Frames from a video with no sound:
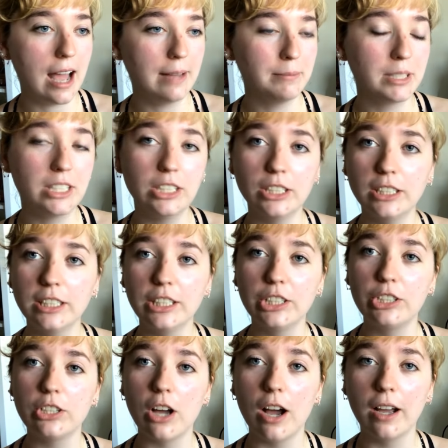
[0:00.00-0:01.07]
I'm still in
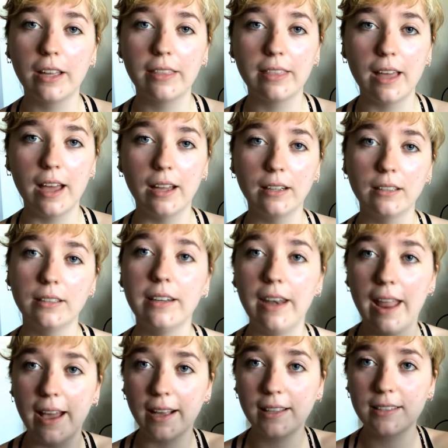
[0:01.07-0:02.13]
shock that
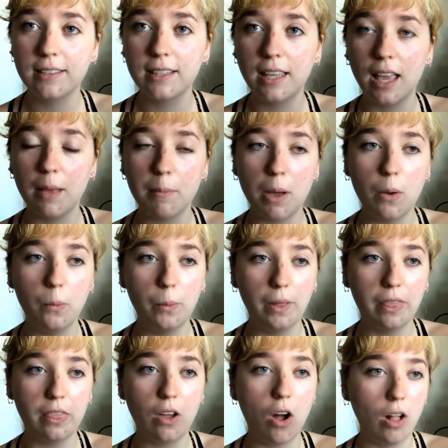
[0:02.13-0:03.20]
NEX7 came out
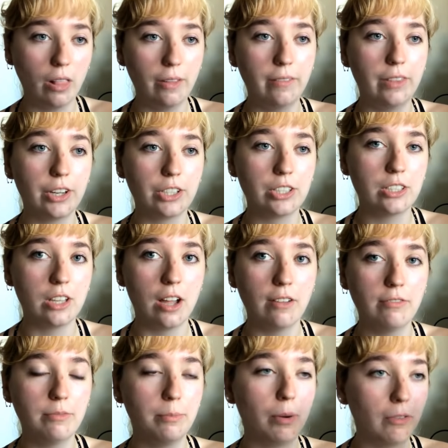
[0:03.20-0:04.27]
with all of their
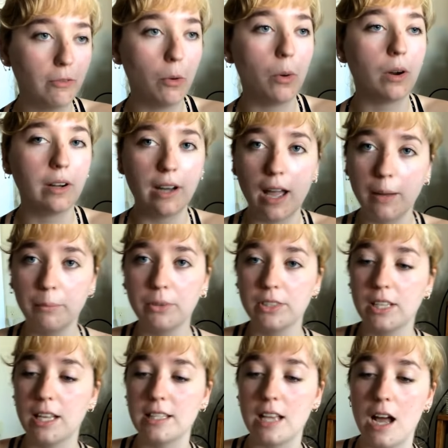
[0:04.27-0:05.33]
stuff before
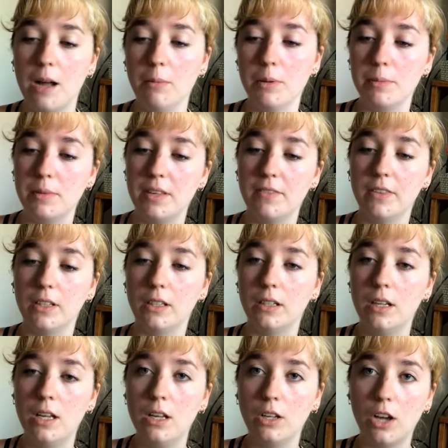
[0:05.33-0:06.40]
9%'s album
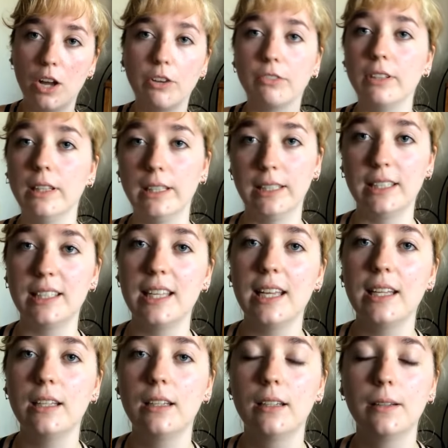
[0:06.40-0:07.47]
even got a release
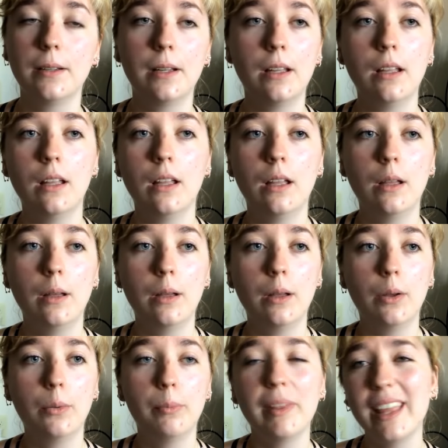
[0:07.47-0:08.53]
date.
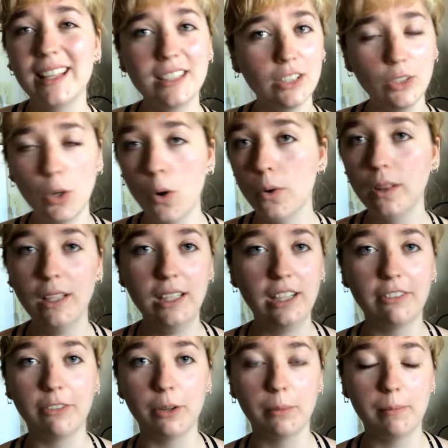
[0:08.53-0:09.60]
But that's a totally
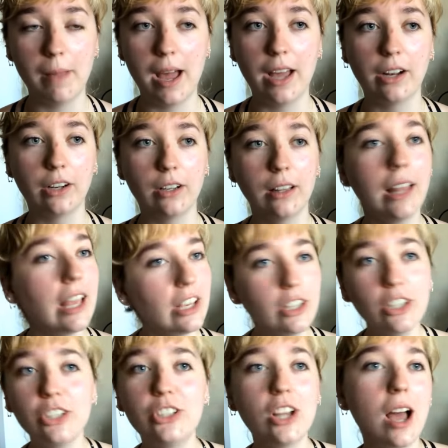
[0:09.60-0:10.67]
different matter. Like,
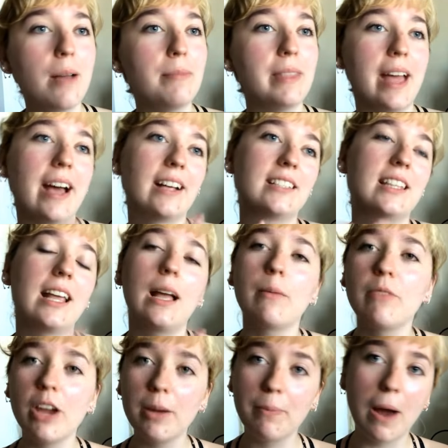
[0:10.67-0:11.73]
good job, NEX7. Like,
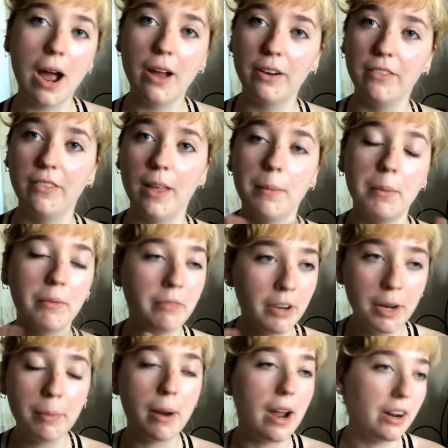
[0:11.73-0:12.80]
I'm very proud of them. I'm
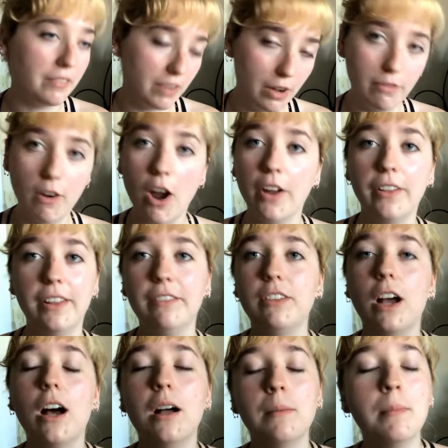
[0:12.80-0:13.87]
very proud of how far they've
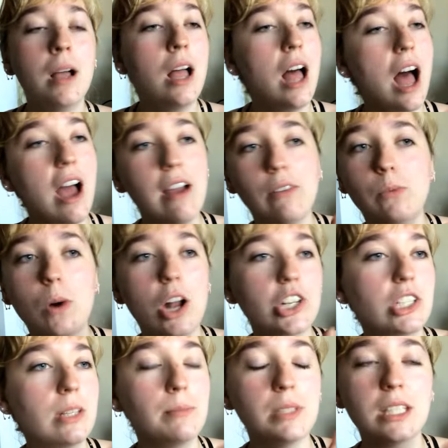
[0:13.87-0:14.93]
come. I have
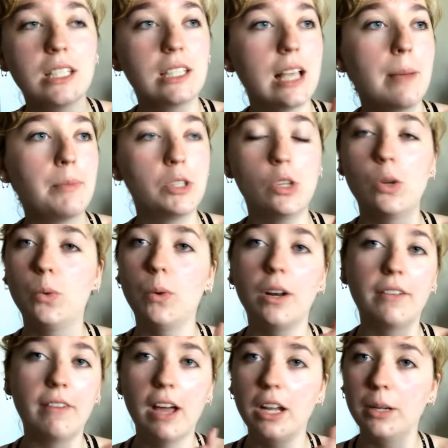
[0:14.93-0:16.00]
watched them since episode
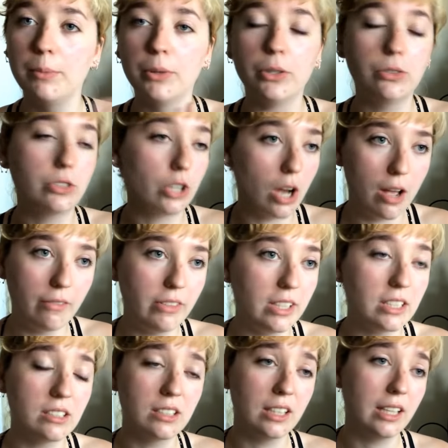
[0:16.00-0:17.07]
1 of Idol Producer,
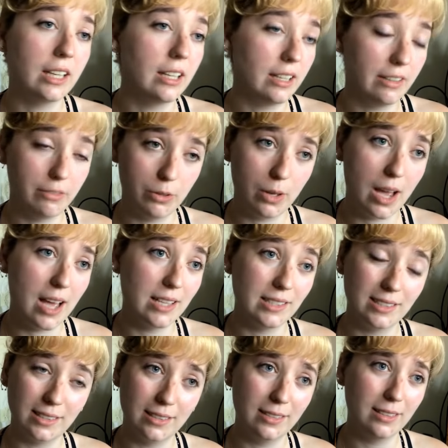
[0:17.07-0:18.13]
obviously. If you
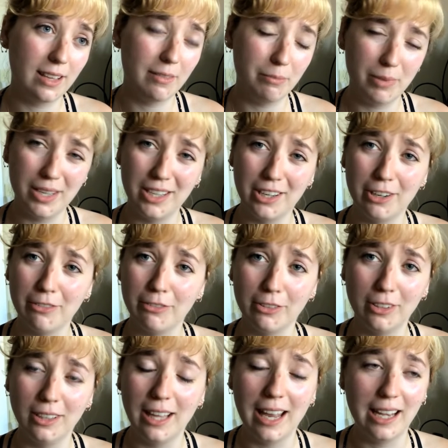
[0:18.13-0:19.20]
guys have been here
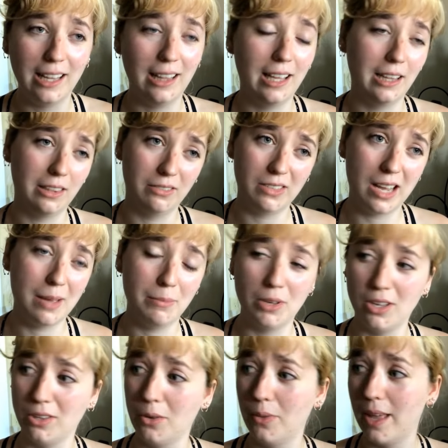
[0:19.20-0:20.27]
for any length of time,
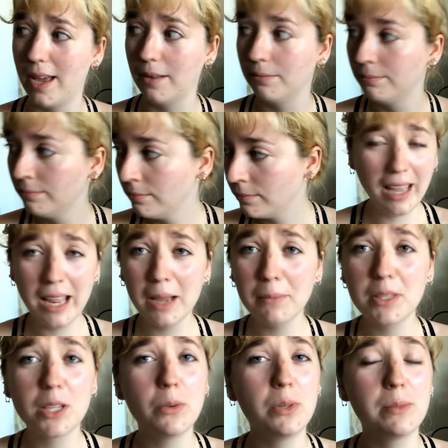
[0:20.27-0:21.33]
y'all know that.
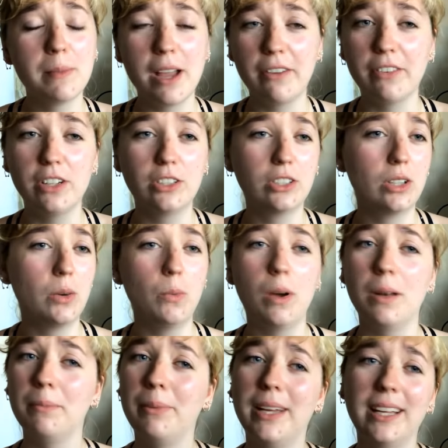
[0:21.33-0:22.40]
Hamster was my original
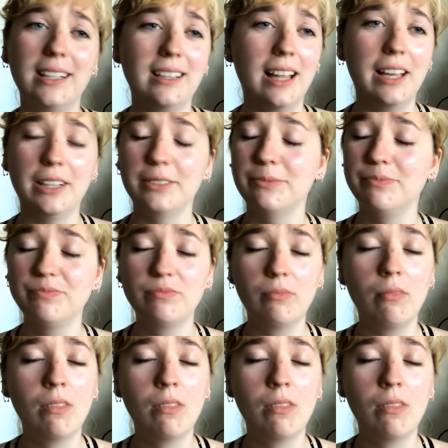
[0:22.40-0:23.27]
one pick, like...